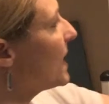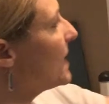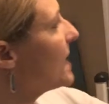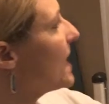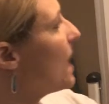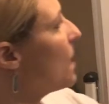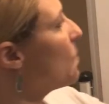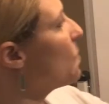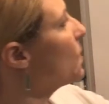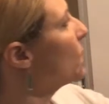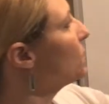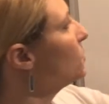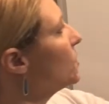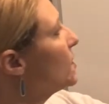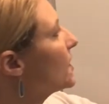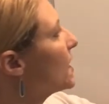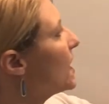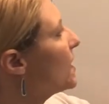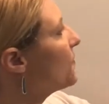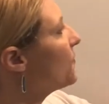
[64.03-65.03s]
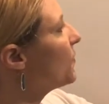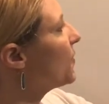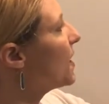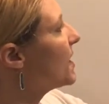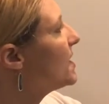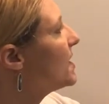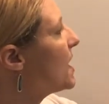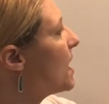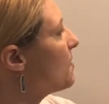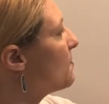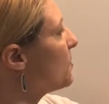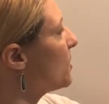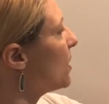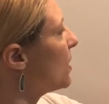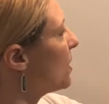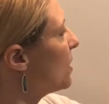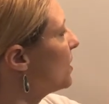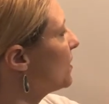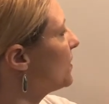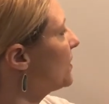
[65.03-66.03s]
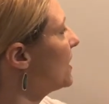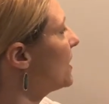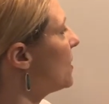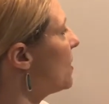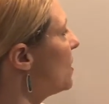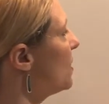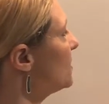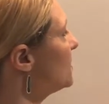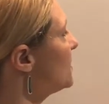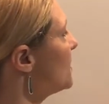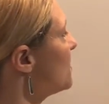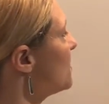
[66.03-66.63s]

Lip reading: now we're looking for a number that also